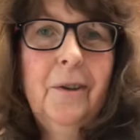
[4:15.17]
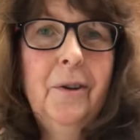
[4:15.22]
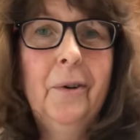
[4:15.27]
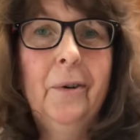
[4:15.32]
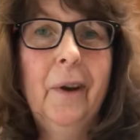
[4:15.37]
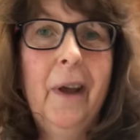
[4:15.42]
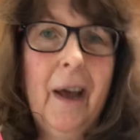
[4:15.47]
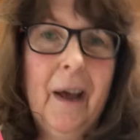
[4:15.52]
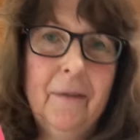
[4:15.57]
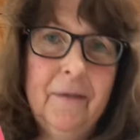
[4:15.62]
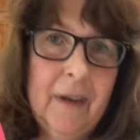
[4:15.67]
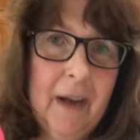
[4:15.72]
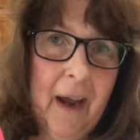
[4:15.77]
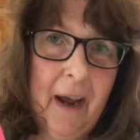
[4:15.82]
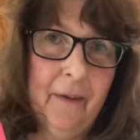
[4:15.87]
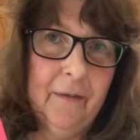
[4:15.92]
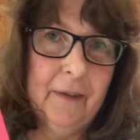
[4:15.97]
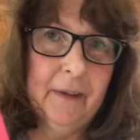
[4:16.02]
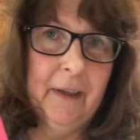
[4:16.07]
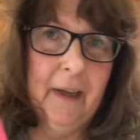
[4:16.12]
You don't have to
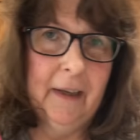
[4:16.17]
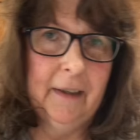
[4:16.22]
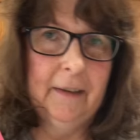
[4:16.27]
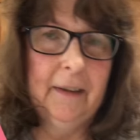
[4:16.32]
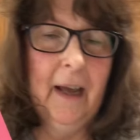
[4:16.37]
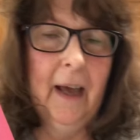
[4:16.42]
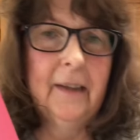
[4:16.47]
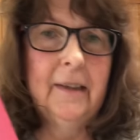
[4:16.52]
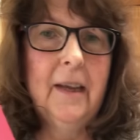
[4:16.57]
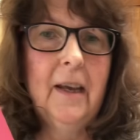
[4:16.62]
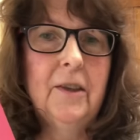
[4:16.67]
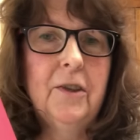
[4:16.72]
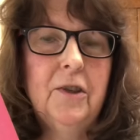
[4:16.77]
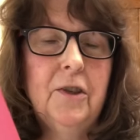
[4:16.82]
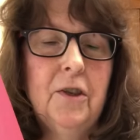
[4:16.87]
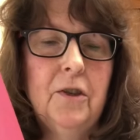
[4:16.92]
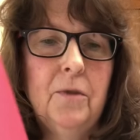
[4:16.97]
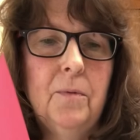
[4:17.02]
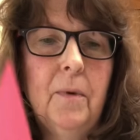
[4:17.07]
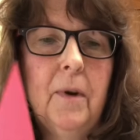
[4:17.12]
have it like that. That's
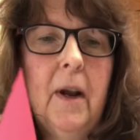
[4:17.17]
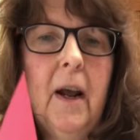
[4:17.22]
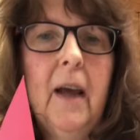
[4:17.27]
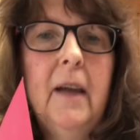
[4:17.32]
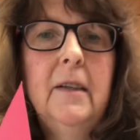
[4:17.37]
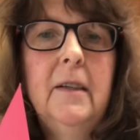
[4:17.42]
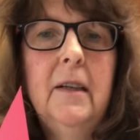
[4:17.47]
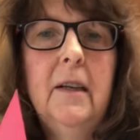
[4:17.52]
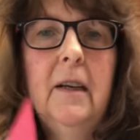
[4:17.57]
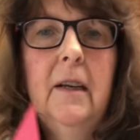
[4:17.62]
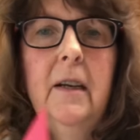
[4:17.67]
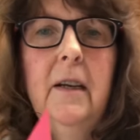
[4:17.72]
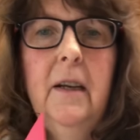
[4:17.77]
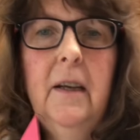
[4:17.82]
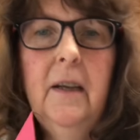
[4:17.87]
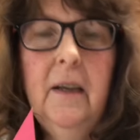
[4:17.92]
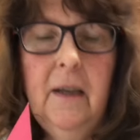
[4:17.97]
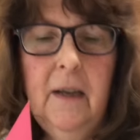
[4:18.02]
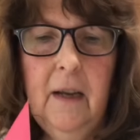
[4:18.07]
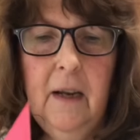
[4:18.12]
just what I did.
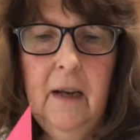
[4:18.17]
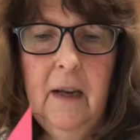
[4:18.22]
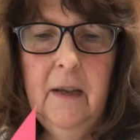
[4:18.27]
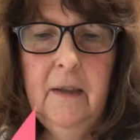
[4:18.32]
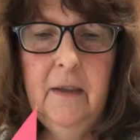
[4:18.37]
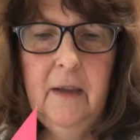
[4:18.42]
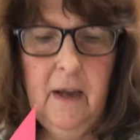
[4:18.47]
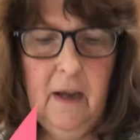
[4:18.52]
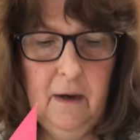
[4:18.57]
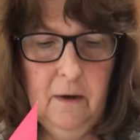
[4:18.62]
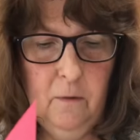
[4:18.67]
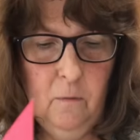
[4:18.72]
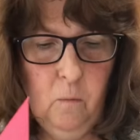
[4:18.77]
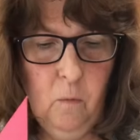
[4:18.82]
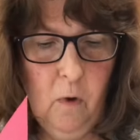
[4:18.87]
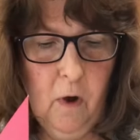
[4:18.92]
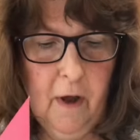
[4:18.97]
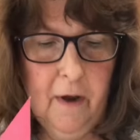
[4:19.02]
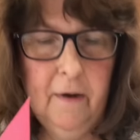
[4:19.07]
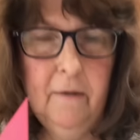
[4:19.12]
And then
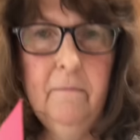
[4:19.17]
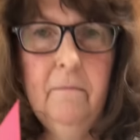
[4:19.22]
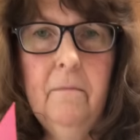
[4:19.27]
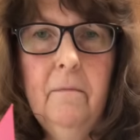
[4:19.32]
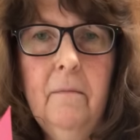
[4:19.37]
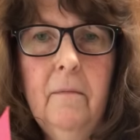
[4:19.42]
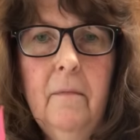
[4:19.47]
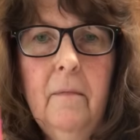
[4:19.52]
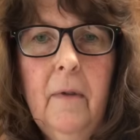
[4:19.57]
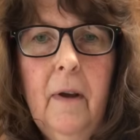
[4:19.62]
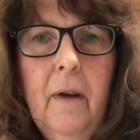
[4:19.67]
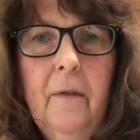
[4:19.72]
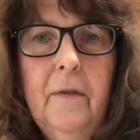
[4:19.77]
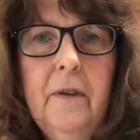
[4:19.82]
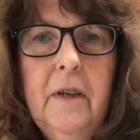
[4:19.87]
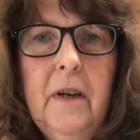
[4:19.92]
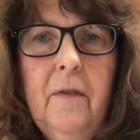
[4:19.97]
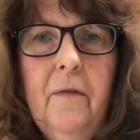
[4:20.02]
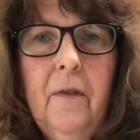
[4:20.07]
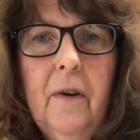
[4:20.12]
1 of
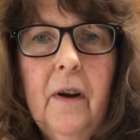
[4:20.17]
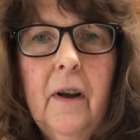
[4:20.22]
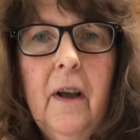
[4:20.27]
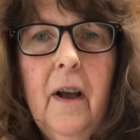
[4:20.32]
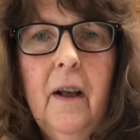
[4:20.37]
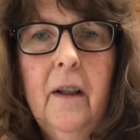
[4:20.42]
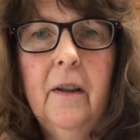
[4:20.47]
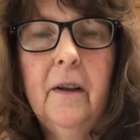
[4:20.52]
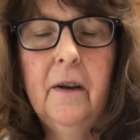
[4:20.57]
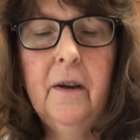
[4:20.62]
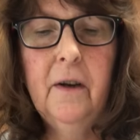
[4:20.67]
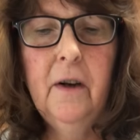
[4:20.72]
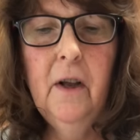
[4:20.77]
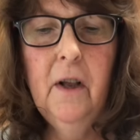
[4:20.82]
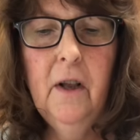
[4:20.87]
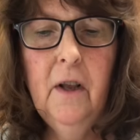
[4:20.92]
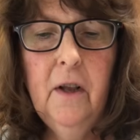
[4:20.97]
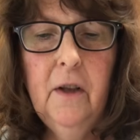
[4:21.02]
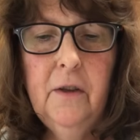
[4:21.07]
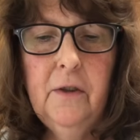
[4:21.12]
a different color.
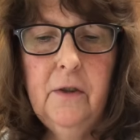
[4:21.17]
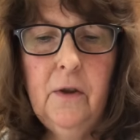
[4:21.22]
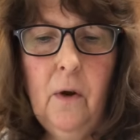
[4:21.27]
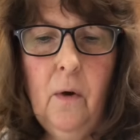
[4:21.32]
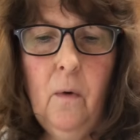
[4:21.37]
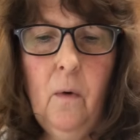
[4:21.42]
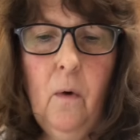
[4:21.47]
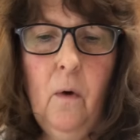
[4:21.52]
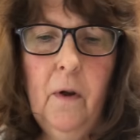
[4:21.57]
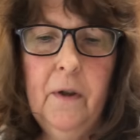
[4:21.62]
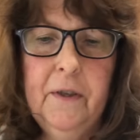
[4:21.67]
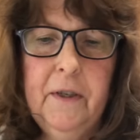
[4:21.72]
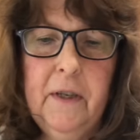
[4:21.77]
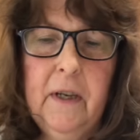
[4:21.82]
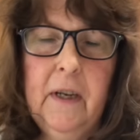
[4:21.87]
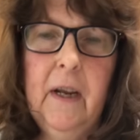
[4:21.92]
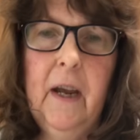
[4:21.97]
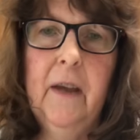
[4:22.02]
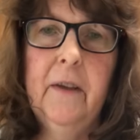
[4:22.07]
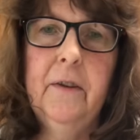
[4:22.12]
So
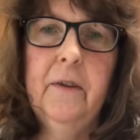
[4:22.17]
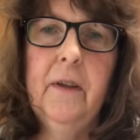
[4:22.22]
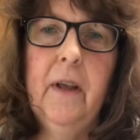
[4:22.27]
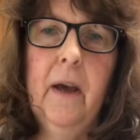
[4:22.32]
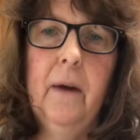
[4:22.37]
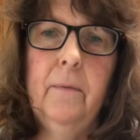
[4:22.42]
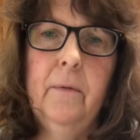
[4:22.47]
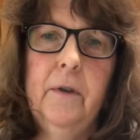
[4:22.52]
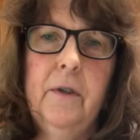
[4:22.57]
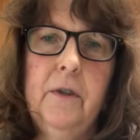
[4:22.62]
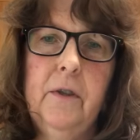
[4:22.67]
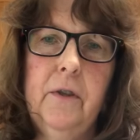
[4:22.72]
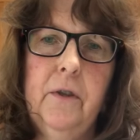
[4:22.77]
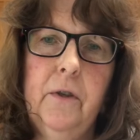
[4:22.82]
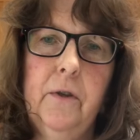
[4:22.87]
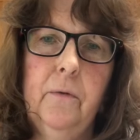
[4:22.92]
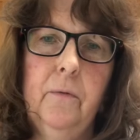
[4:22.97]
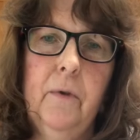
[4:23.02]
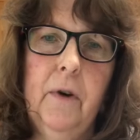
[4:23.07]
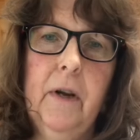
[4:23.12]
altogether that was
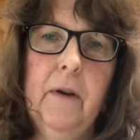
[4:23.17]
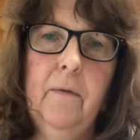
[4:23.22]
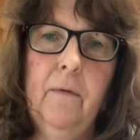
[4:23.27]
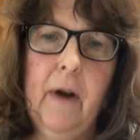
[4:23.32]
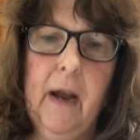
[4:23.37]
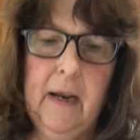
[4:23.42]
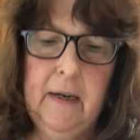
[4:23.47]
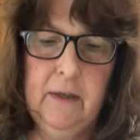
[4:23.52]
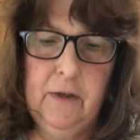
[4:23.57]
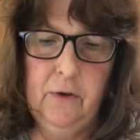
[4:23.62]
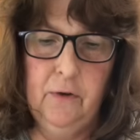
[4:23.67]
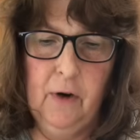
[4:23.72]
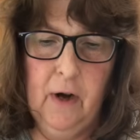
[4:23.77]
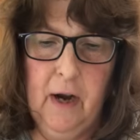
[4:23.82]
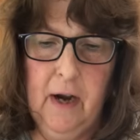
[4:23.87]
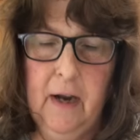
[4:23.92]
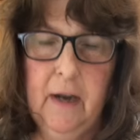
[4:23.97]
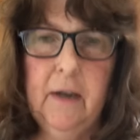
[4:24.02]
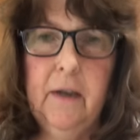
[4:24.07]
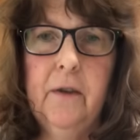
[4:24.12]
3 red
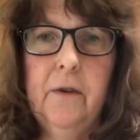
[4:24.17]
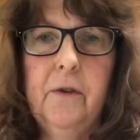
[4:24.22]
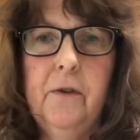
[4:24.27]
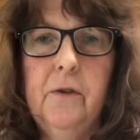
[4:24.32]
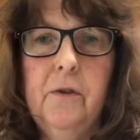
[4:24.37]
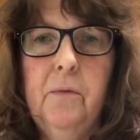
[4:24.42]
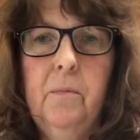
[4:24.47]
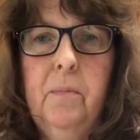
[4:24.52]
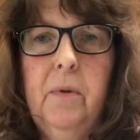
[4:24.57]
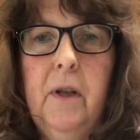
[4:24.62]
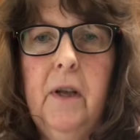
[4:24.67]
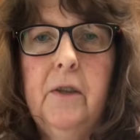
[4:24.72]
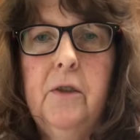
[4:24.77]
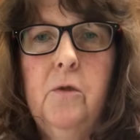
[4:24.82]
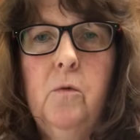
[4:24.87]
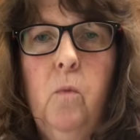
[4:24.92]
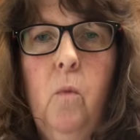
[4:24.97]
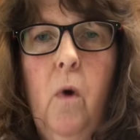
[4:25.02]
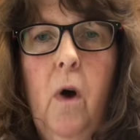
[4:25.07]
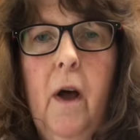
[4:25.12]
triangles
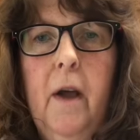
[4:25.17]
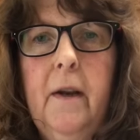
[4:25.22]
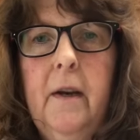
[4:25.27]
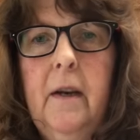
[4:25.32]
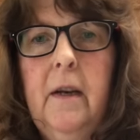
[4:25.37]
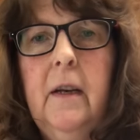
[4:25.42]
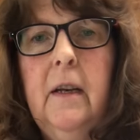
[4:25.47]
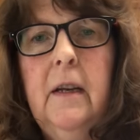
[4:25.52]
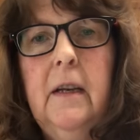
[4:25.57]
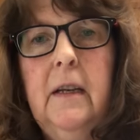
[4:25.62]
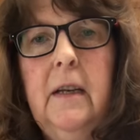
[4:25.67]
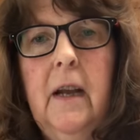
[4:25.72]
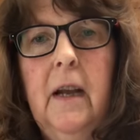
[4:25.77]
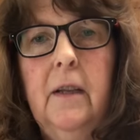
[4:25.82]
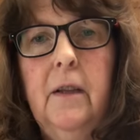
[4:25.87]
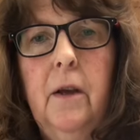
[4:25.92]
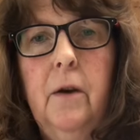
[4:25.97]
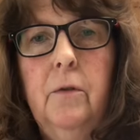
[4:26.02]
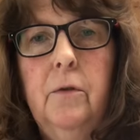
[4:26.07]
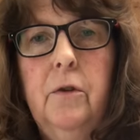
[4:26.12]
plus 1
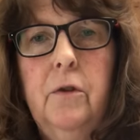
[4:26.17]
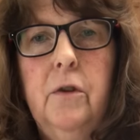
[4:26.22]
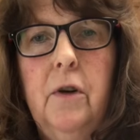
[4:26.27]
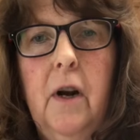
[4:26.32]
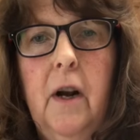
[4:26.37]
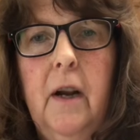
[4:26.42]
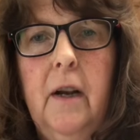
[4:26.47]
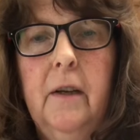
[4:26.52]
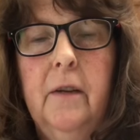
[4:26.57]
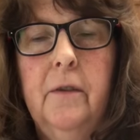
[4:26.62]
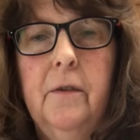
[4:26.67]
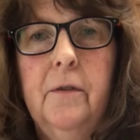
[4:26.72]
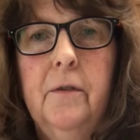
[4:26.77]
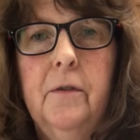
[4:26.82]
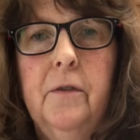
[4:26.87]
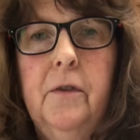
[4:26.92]
yellow triangle.